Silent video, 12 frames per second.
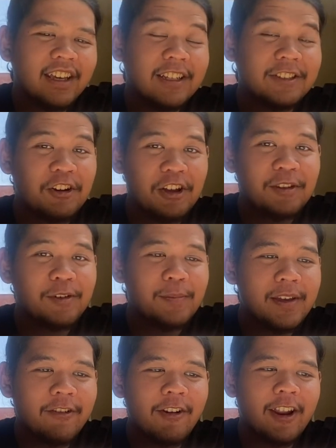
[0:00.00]
It's going to
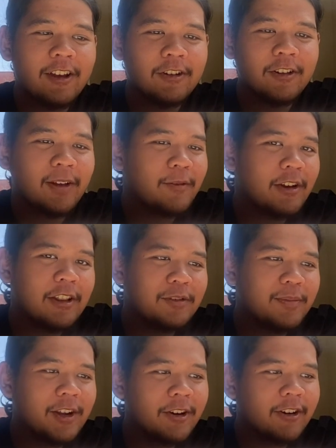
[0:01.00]
be really cool. I'm going to
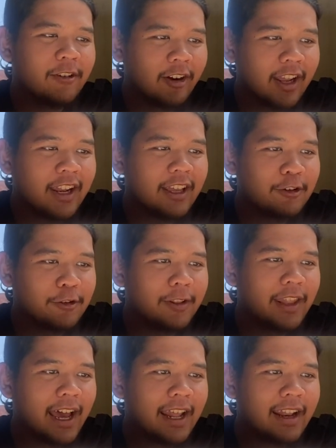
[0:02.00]
be really cool
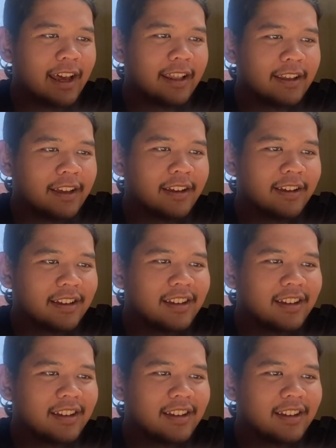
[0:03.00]
dad, I think.